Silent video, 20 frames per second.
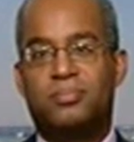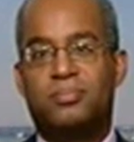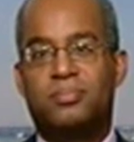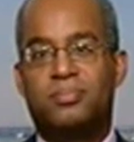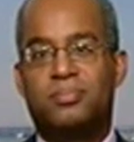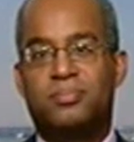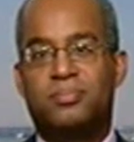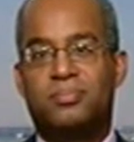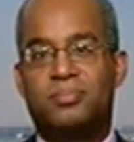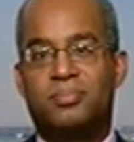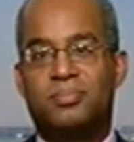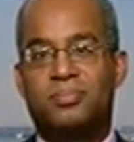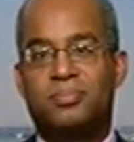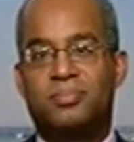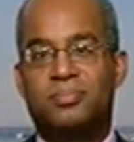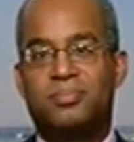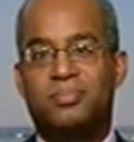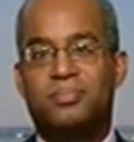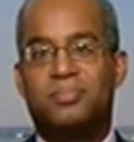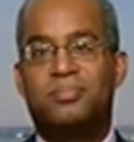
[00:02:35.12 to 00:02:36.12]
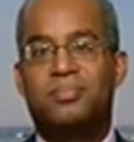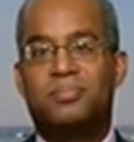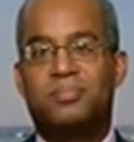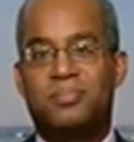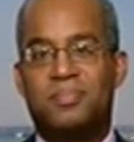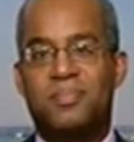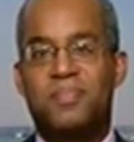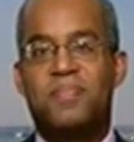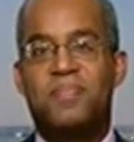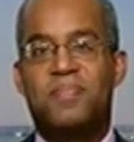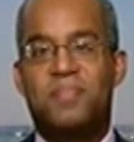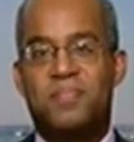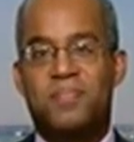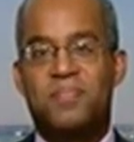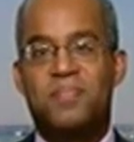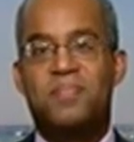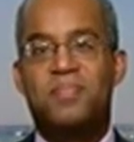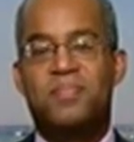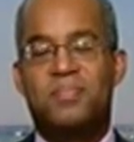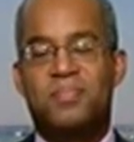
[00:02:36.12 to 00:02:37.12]

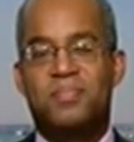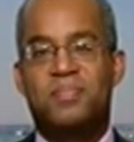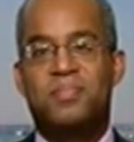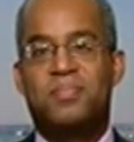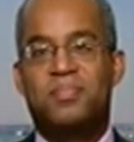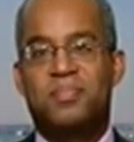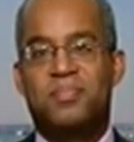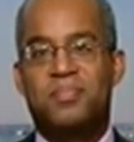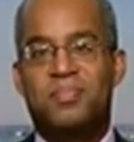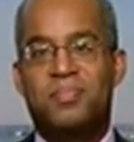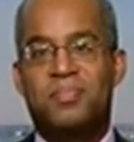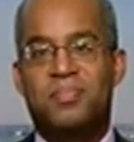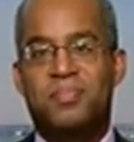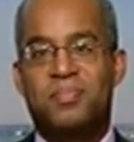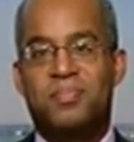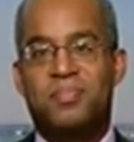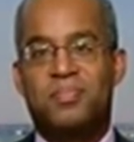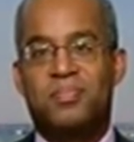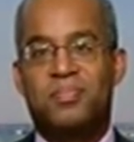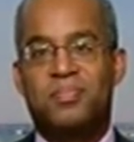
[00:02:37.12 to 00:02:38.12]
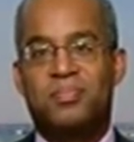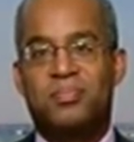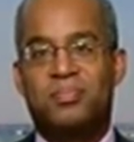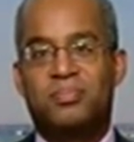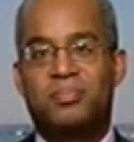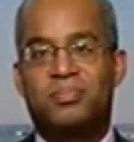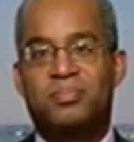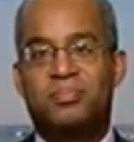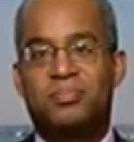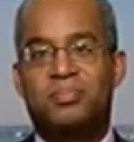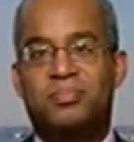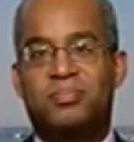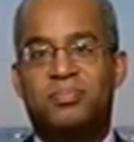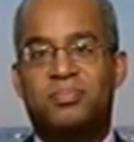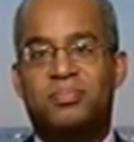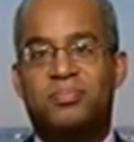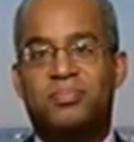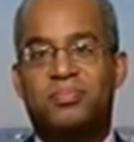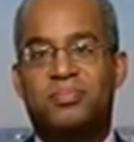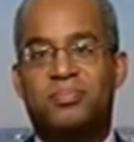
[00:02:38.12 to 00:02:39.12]

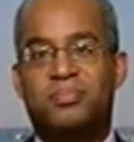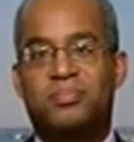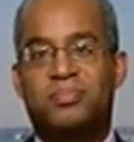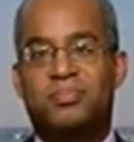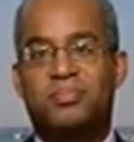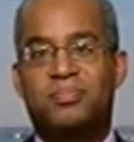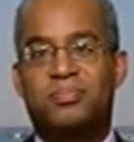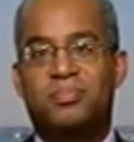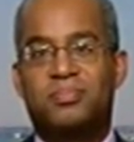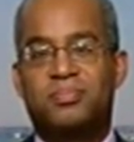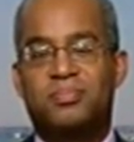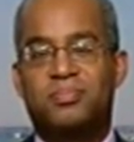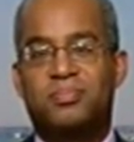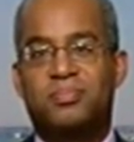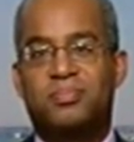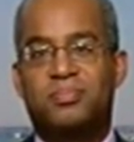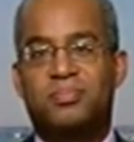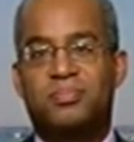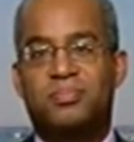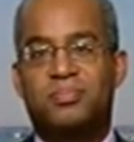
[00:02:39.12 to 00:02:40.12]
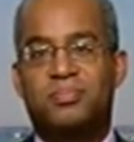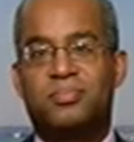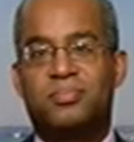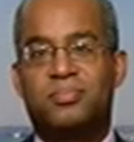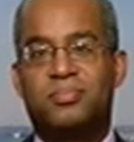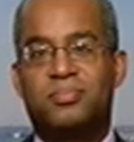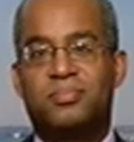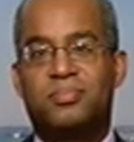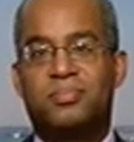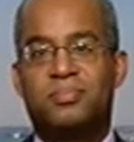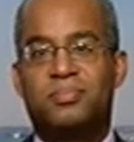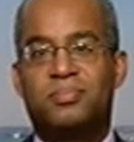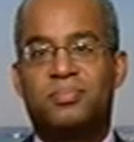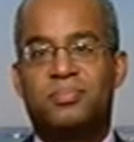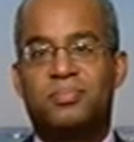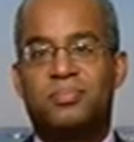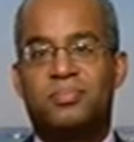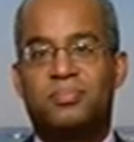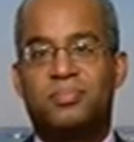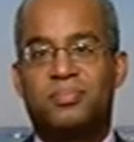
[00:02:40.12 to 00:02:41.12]

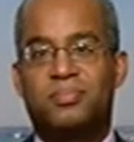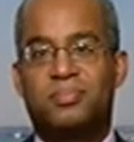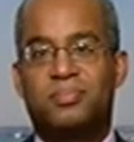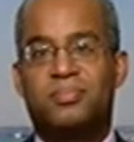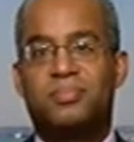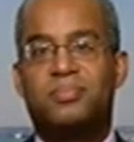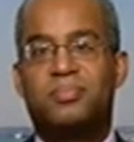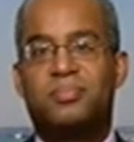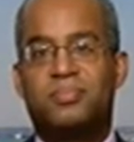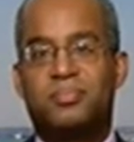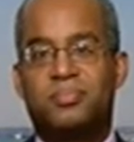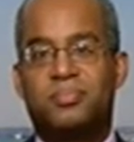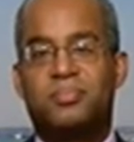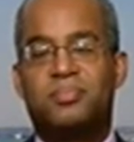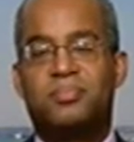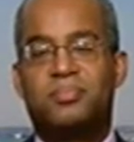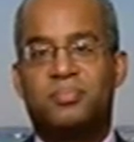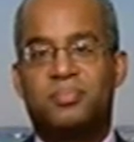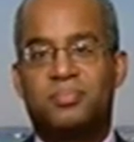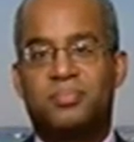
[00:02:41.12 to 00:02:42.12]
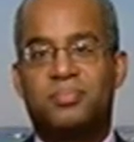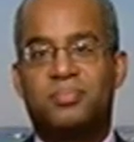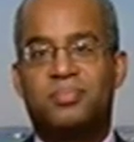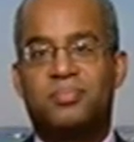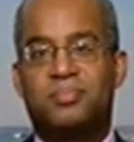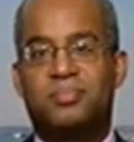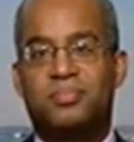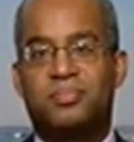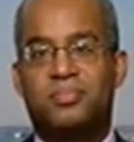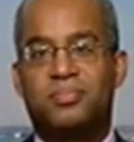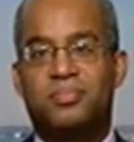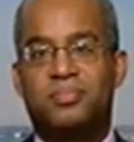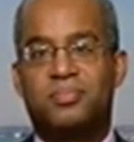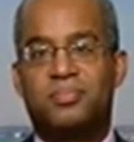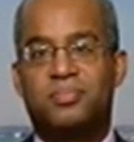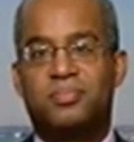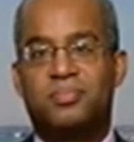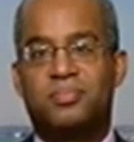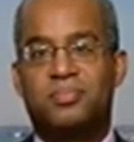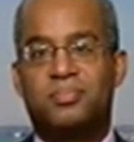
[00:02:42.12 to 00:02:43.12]

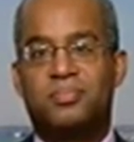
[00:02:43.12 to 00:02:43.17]
No words are spoken by the person on screen.